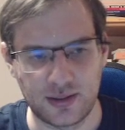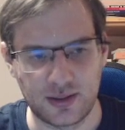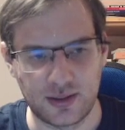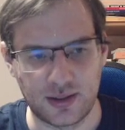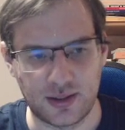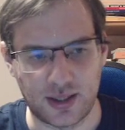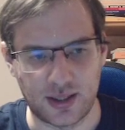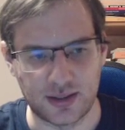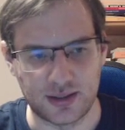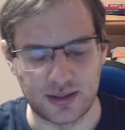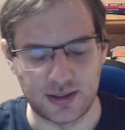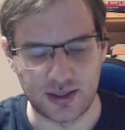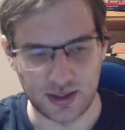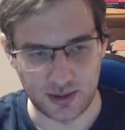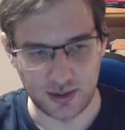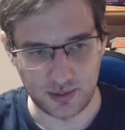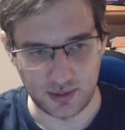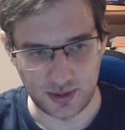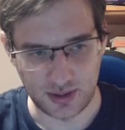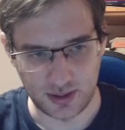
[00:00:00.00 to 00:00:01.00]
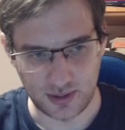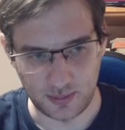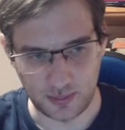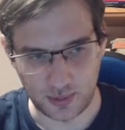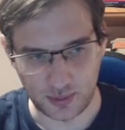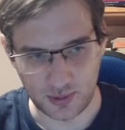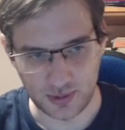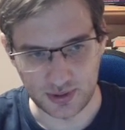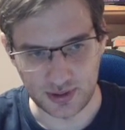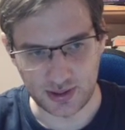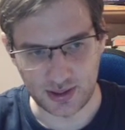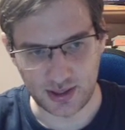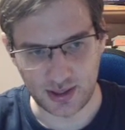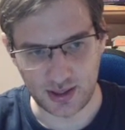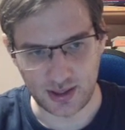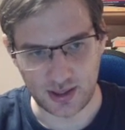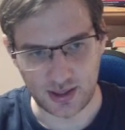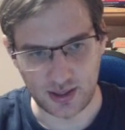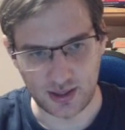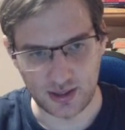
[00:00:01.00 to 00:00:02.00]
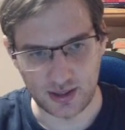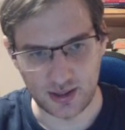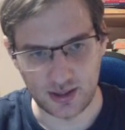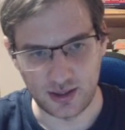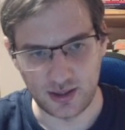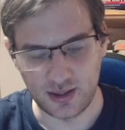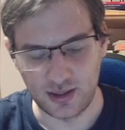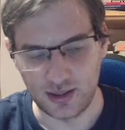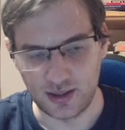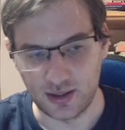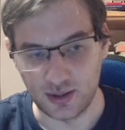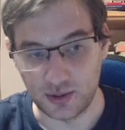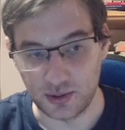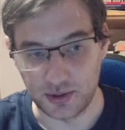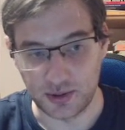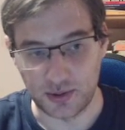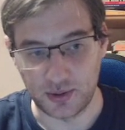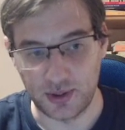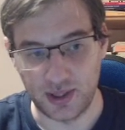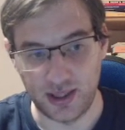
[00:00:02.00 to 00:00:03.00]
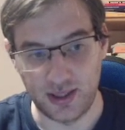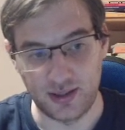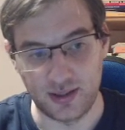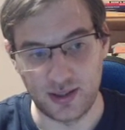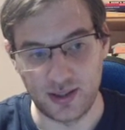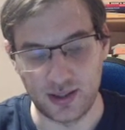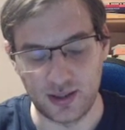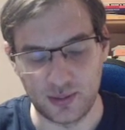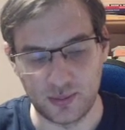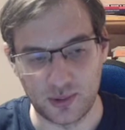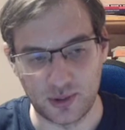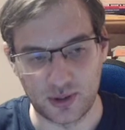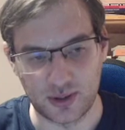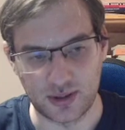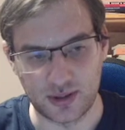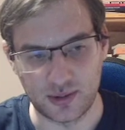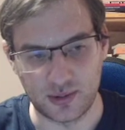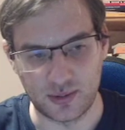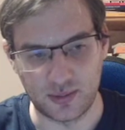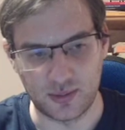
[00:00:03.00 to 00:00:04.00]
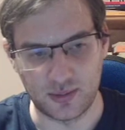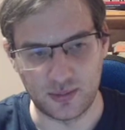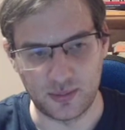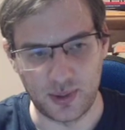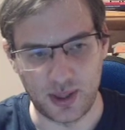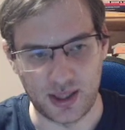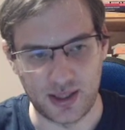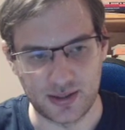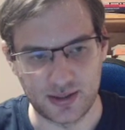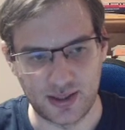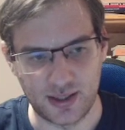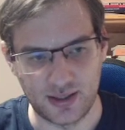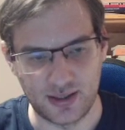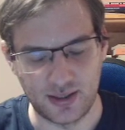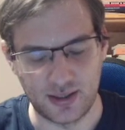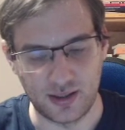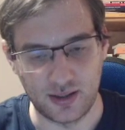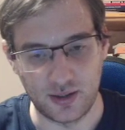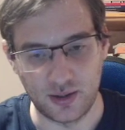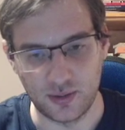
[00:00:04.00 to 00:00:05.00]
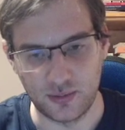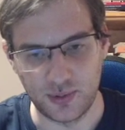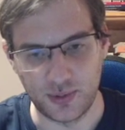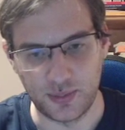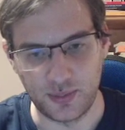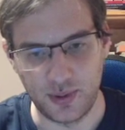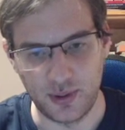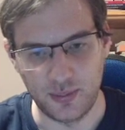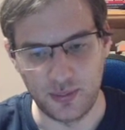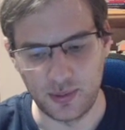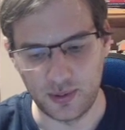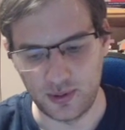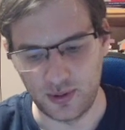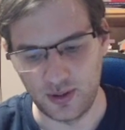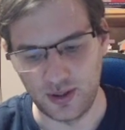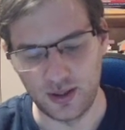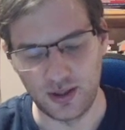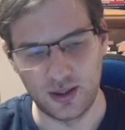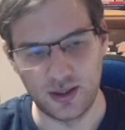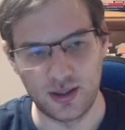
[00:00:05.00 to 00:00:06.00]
And suddenly the pawns are not connected anymore. So black is getting rid of the b pawn.